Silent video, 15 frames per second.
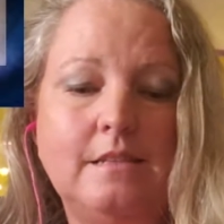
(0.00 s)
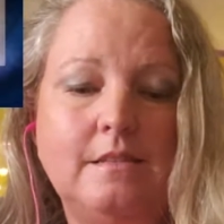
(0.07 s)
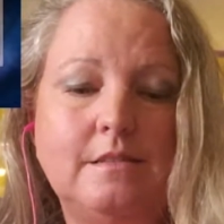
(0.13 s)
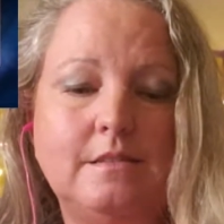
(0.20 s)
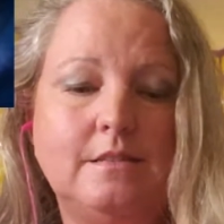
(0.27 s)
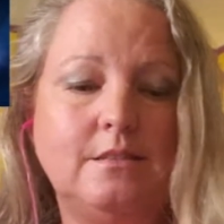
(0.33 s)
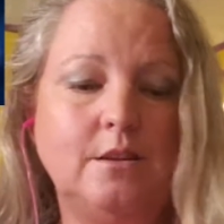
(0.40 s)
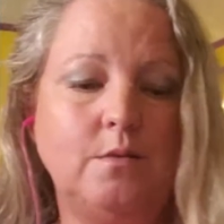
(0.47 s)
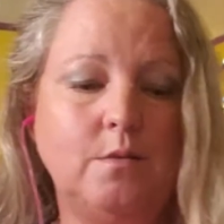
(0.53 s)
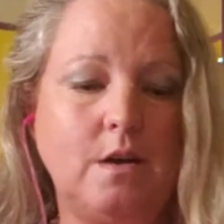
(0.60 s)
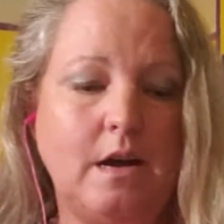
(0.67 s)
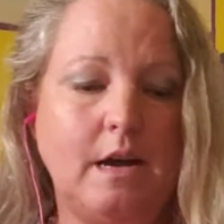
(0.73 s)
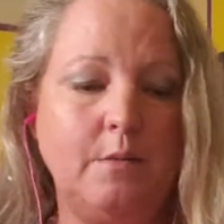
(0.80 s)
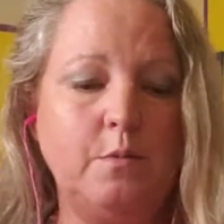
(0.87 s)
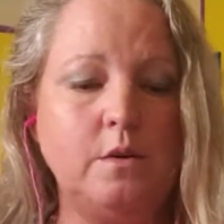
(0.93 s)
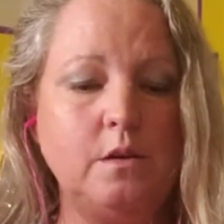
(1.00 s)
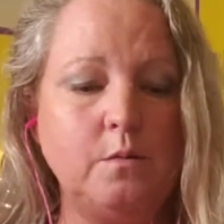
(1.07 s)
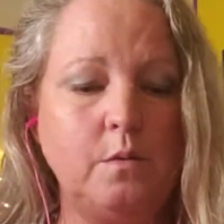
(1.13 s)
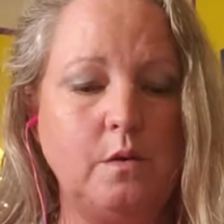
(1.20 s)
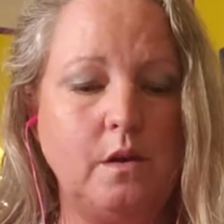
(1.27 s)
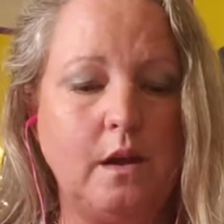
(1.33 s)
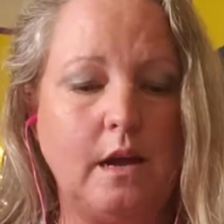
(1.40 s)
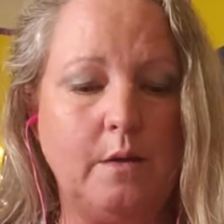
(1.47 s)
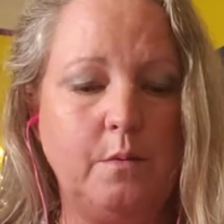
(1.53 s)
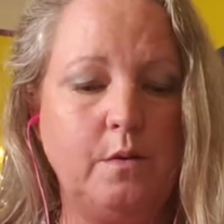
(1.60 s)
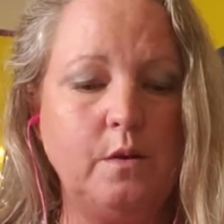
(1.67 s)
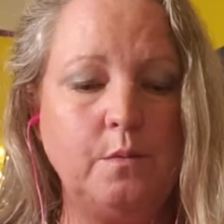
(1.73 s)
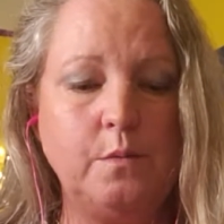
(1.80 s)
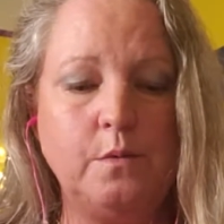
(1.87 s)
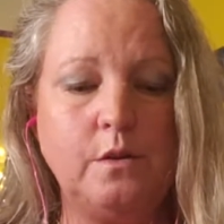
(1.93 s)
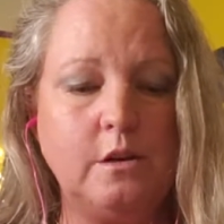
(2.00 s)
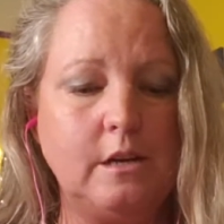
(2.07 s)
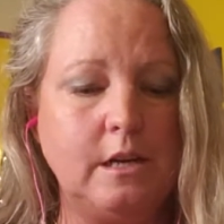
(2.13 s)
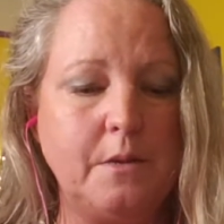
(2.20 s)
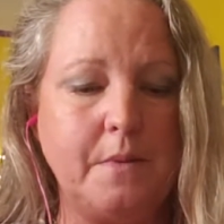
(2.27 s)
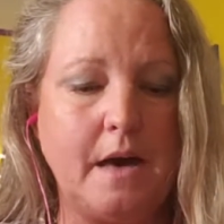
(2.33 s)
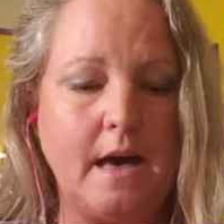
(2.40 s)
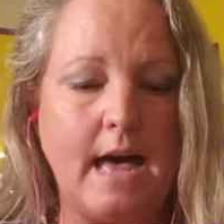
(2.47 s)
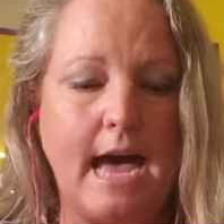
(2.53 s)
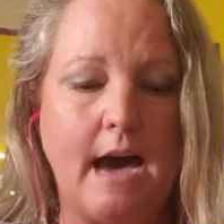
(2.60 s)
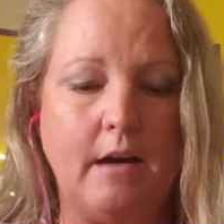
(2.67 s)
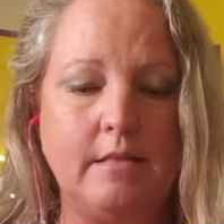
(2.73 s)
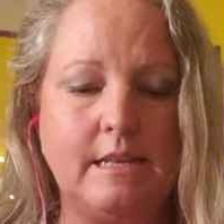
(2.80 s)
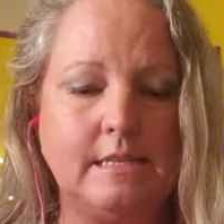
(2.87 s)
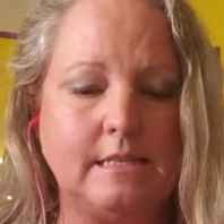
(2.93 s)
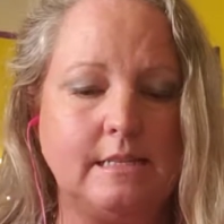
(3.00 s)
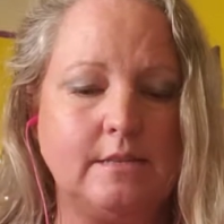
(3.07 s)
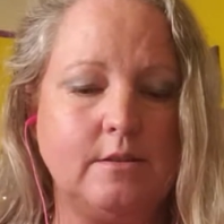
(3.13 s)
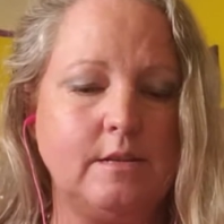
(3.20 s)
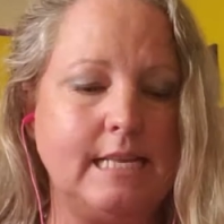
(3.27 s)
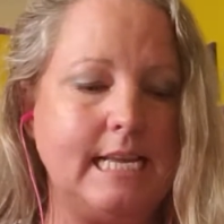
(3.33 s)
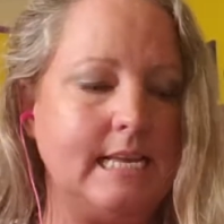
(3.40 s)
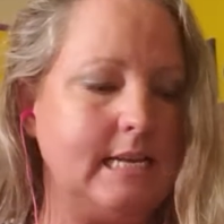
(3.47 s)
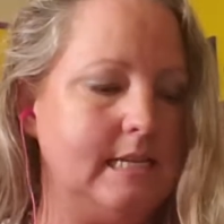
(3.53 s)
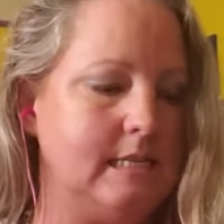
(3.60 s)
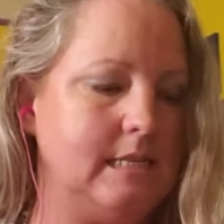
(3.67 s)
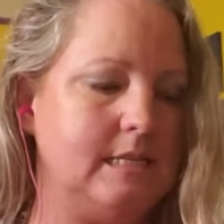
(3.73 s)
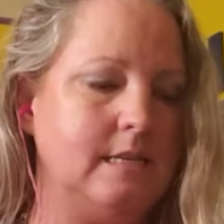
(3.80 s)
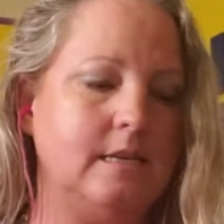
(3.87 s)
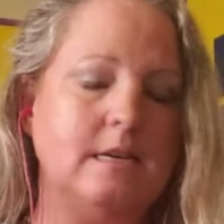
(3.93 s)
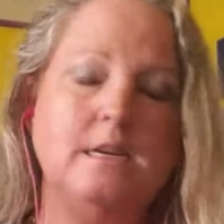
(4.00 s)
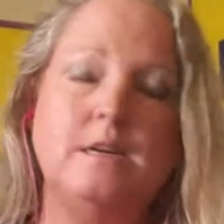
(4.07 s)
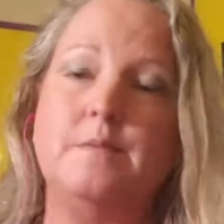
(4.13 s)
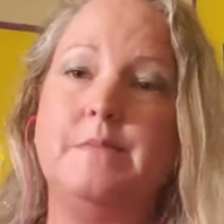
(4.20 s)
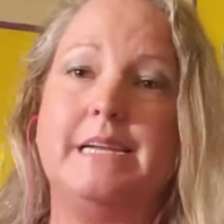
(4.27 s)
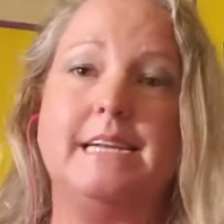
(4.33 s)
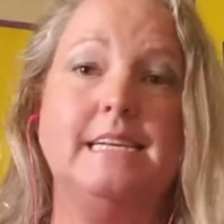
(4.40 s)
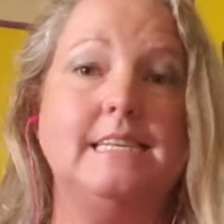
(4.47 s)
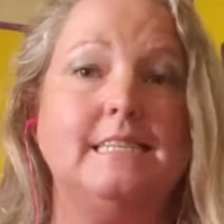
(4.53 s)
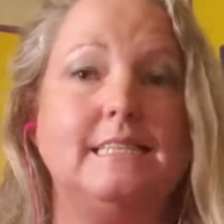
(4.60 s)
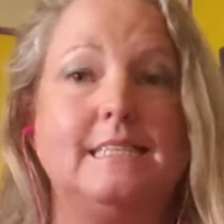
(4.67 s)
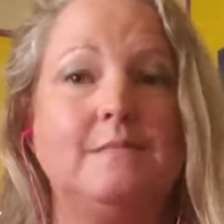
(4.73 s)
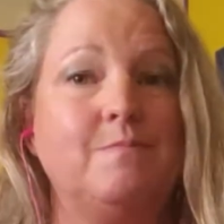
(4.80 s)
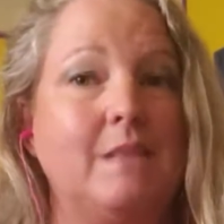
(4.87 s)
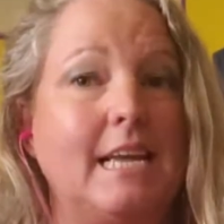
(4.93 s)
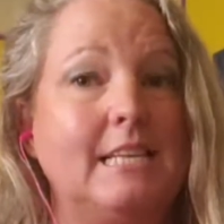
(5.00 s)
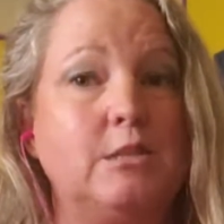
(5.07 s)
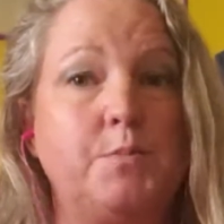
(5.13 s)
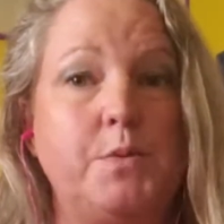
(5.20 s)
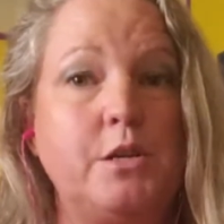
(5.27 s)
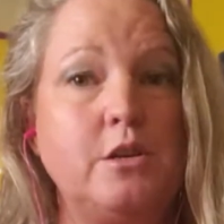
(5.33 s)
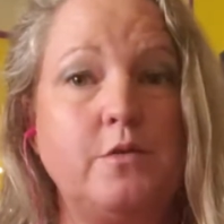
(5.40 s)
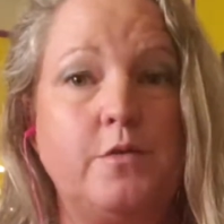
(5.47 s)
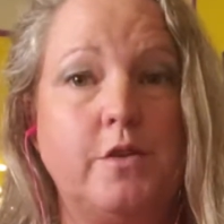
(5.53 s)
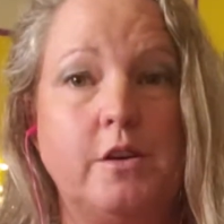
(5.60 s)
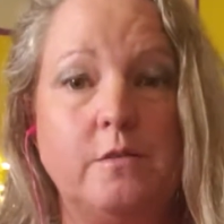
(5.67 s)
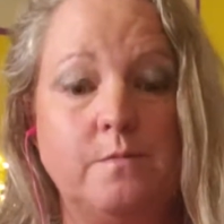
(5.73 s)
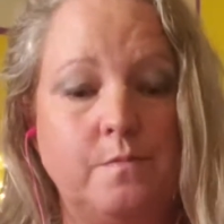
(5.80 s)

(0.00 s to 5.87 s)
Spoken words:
So I won't worry about how this is going to end, because it's beautiful.